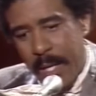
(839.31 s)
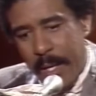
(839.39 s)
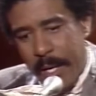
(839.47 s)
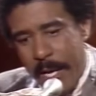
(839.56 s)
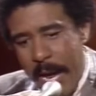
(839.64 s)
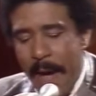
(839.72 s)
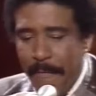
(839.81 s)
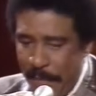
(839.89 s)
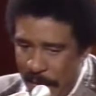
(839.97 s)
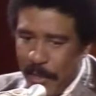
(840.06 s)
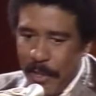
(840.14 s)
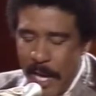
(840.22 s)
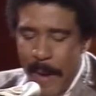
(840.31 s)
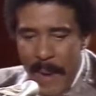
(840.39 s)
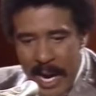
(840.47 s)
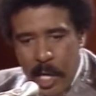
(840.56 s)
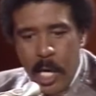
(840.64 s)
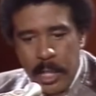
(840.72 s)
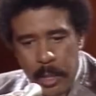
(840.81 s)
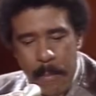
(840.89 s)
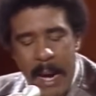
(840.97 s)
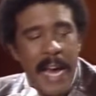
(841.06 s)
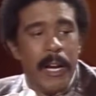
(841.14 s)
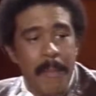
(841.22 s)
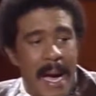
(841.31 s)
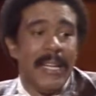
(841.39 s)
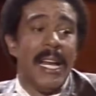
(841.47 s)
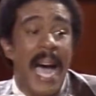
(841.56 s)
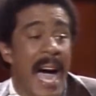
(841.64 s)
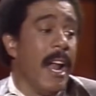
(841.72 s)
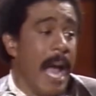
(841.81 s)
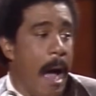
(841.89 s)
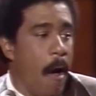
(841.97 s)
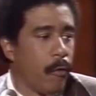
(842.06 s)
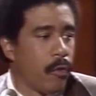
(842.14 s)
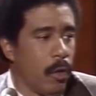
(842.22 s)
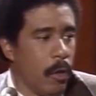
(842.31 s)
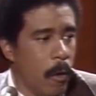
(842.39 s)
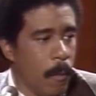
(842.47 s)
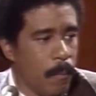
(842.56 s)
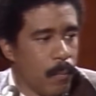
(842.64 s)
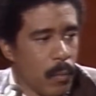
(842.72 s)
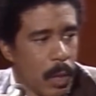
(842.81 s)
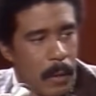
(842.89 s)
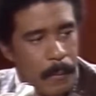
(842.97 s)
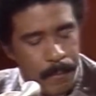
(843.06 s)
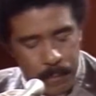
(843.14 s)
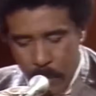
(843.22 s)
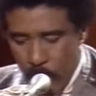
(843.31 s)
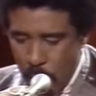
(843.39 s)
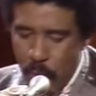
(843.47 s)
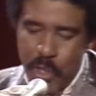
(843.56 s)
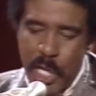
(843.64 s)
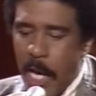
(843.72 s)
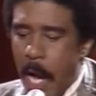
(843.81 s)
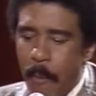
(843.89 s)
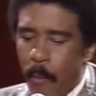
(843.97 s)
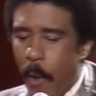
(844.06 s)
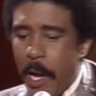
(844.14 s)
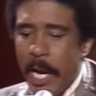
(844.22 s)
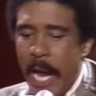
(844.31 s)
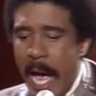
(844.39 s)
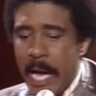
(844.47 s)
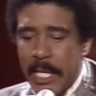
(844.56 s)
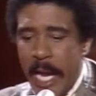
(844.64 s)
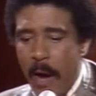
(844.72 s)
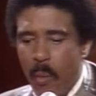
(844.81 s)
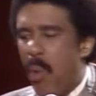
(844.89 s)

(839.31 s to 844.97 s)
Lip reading: And I fixed it up. I cut the bottom out the outhouse, you know. So she come running out there.